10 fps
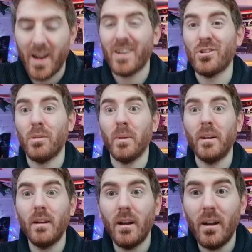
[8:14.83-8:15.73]
should have been,
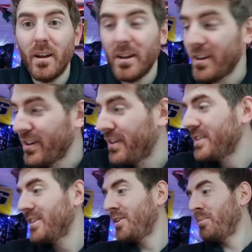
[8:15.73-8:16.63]
because
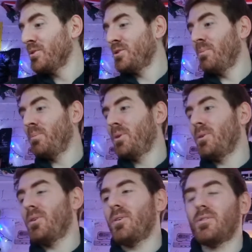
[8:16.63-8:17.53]
I could have put some
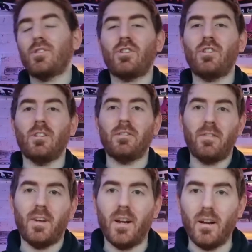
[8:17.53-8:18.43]
more stuff
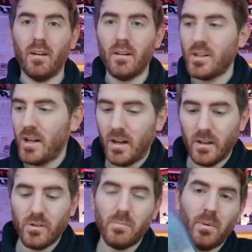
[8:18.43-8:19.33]
in the
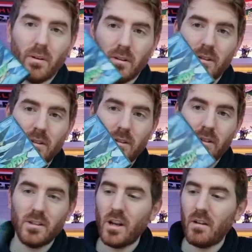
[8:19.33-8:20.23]
challenge, but
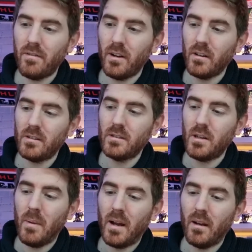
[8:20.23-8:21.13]
Star Fox,
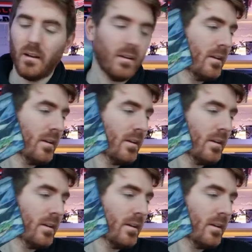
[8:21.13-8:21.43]
Command,